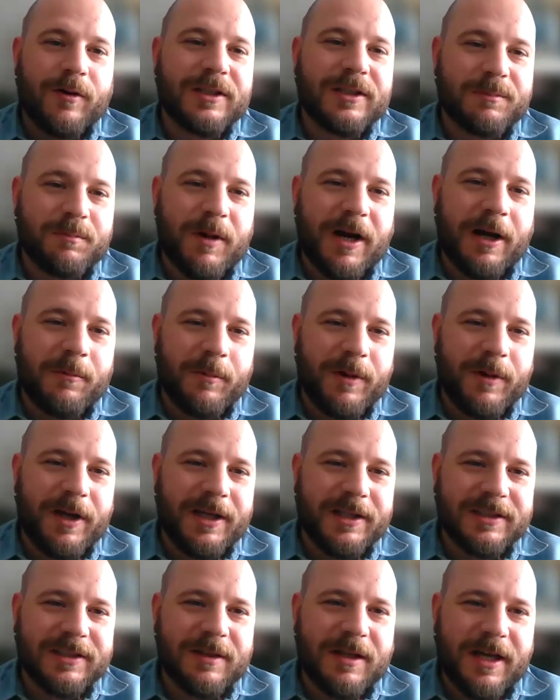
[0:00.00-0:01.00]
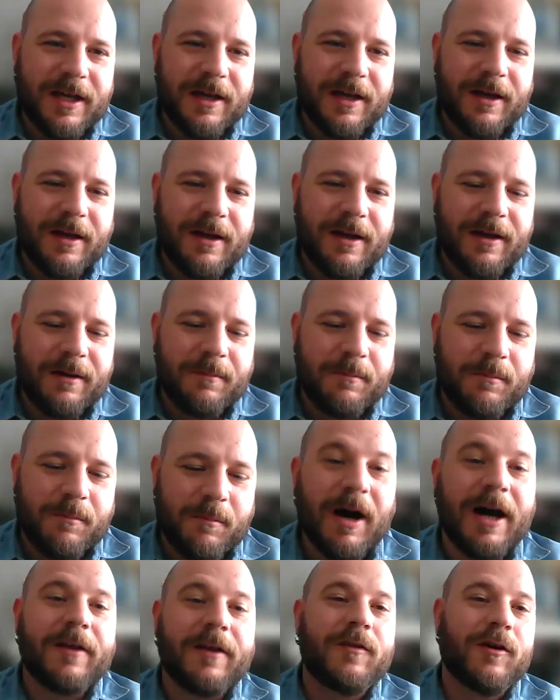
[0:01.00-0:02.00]
inspired me is the
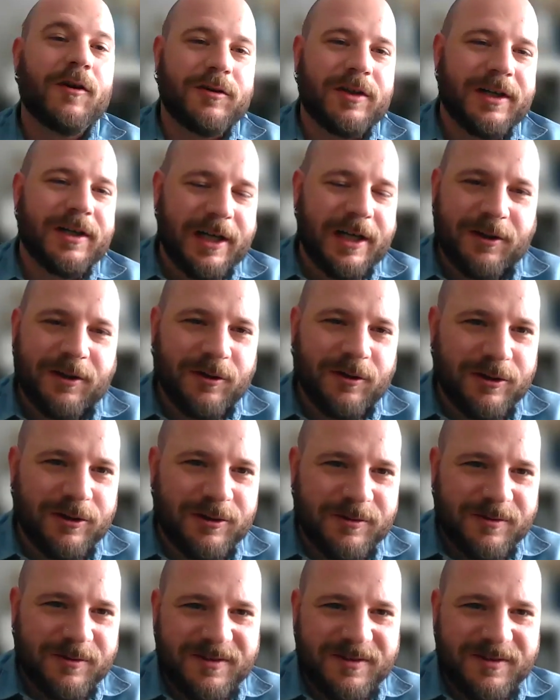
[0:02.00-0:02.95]
my daughter. I told you